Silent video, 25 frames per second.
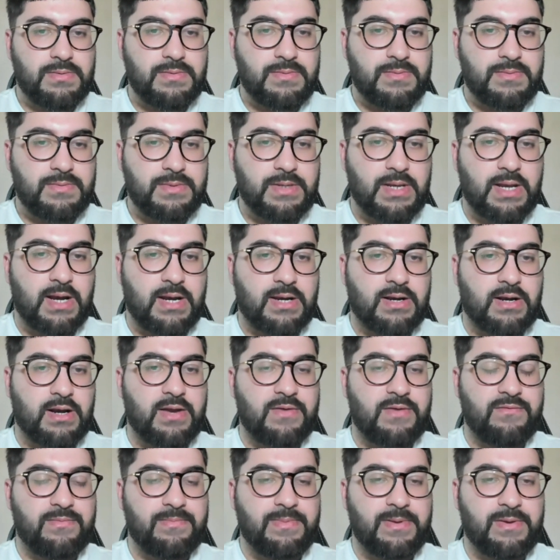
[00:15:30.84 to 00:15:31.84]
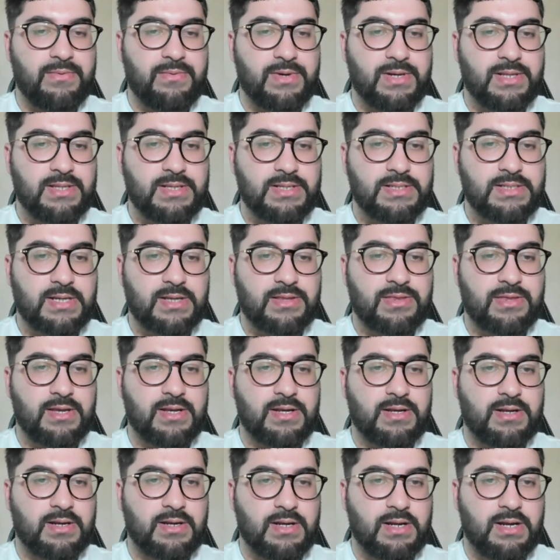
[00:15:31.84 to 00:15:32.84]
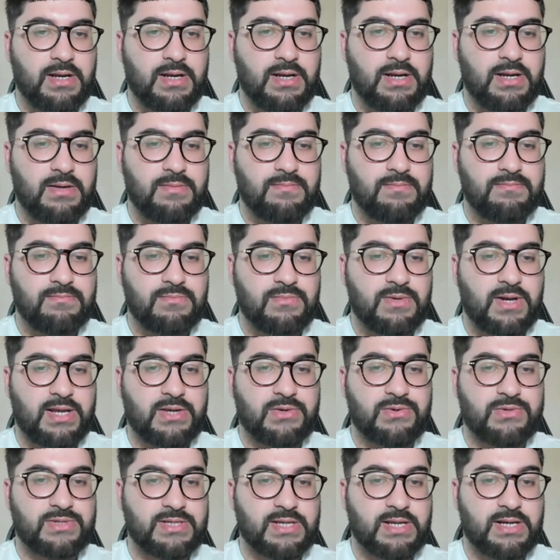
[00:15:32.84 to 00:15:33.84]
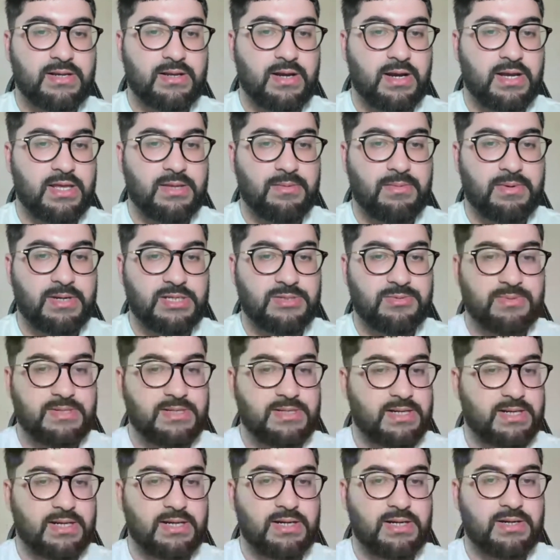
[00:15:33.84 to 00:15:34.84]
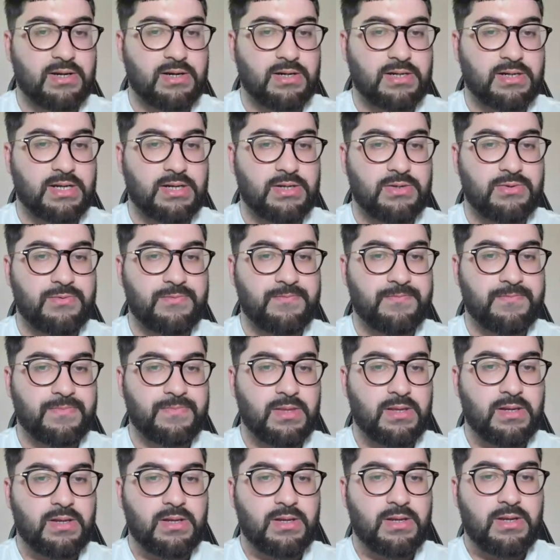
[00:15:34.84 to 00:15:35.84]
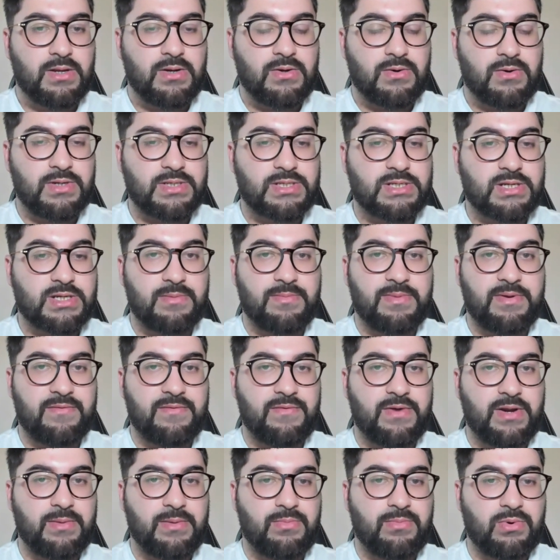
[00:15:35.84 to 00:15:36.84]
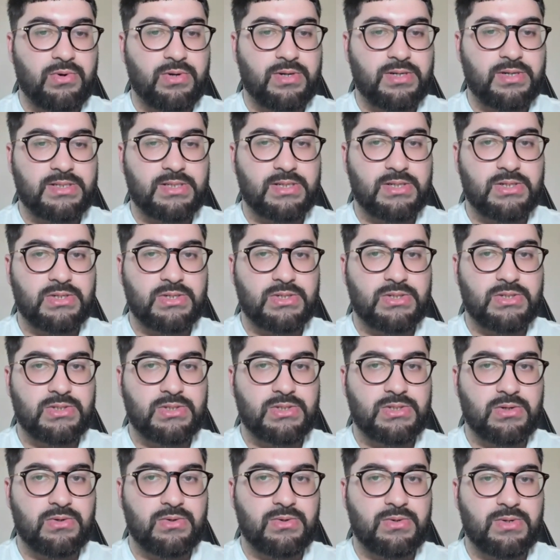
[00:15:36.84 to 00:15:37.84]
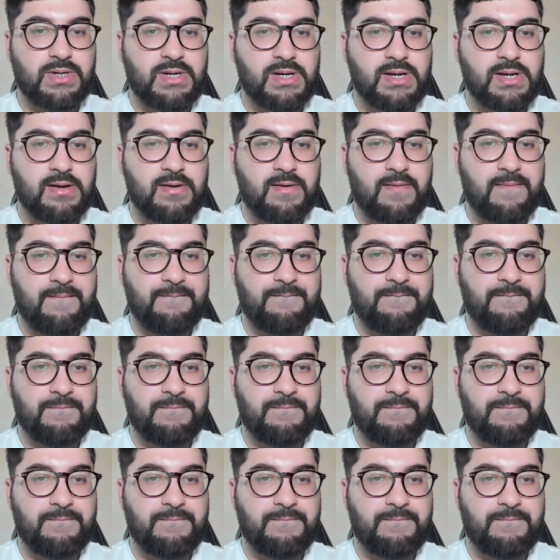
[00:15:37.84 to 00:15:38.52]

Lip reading: yeah, I got MVP winning this. I think, like we said, either by a spectacular knockout or it's going to be a very boring decision. So